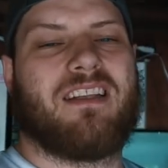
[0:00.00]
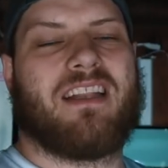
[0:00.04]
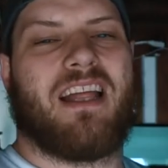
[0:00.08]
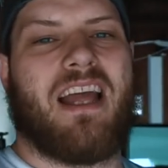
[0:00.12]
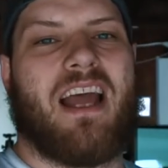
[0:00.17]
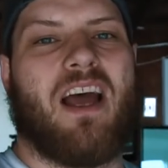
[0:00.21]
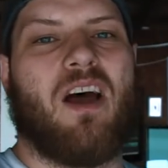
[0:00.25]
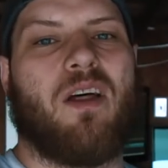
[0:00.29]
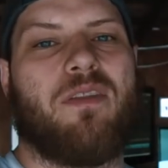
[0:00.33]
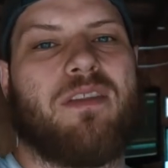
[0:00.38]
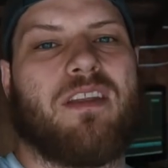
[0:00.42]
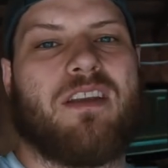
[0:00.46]
the
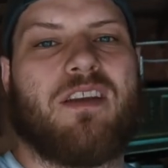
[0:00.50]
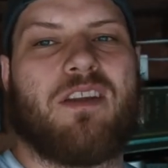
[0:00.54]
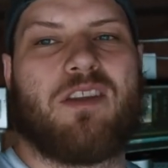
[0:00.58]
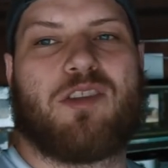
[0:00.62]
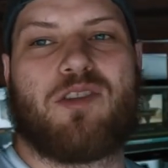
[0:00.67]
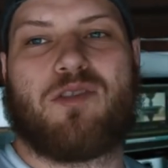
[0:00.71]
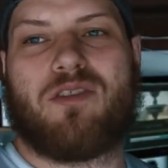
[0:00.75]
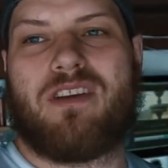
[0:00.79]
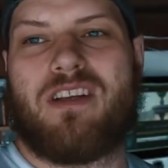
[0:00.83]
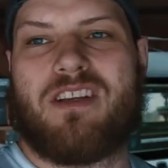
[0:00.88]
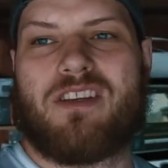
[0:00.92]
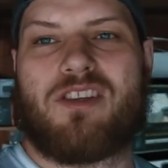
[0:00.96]
health
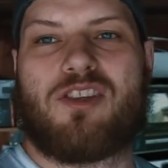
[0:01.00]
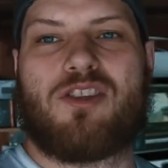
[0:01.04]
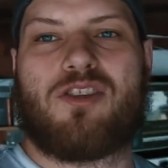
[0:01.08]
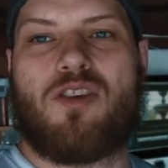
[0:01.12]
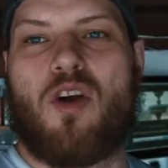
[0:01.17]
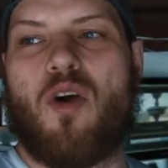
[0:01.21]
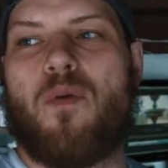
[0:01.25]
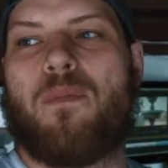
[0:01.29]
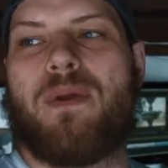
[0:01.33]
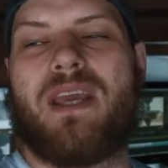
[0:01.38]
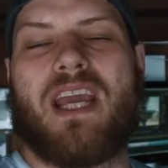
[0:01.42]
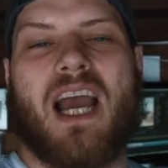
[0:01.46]
industry is
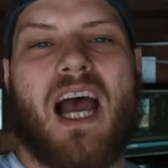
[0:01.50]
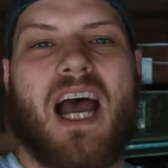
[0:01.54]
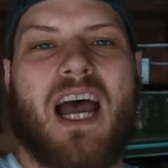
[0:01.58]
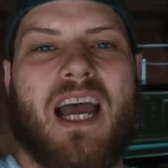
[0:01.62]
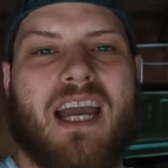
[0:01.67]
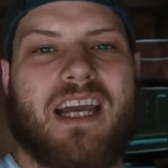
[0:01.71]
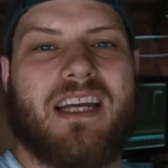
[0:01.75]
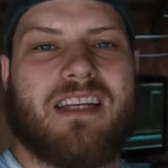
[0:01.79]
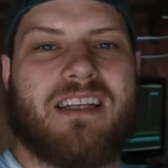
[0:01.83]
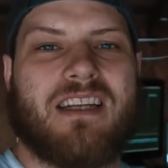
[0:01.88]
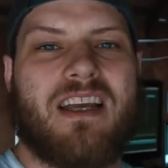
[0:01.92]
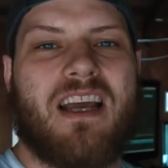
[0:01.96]
so
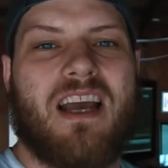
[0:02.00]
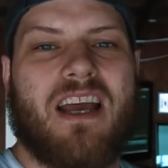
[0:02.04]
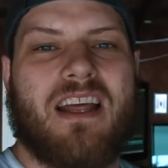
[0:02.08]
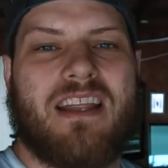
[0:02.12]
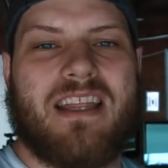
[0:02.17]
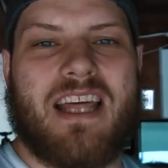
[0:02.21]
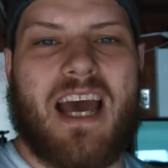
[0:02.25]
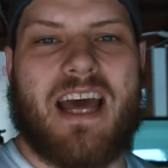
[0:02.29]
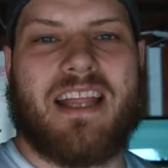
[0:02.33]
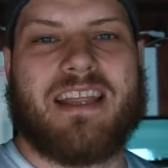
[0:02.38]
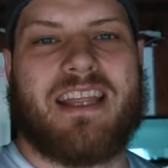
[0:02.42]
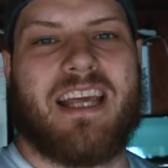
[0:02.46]
behind
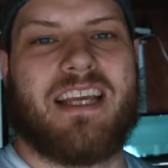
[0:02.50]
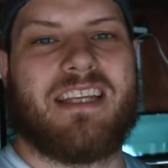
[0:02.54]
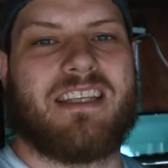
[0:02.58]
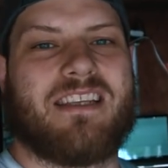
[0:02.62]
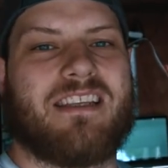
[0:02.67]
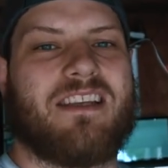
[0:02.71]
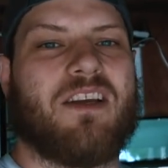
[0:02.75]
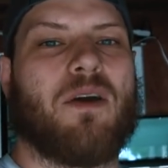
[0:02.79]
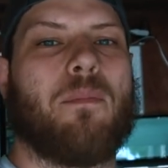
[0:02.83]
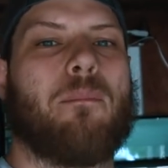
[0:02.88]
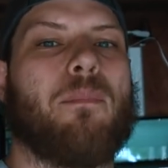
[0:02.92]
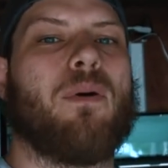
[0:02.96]
that they
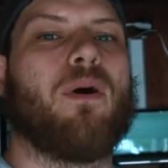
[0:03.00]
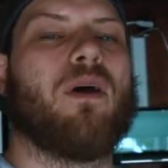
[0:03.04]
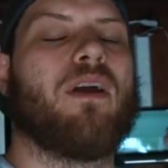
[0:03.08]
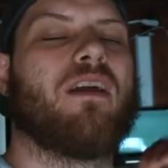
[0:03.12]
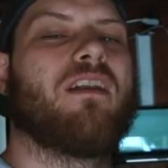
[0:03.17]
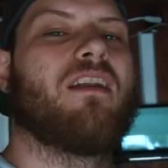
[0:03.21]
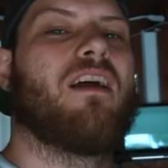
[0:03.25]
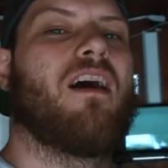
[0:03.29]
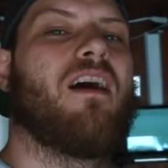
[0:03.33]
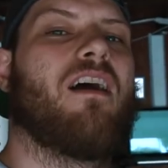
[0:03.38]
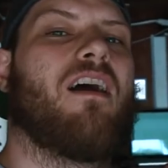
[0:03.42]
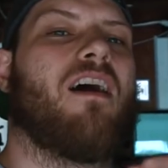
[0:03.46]
still
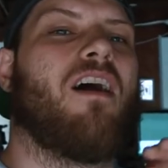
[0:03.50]
put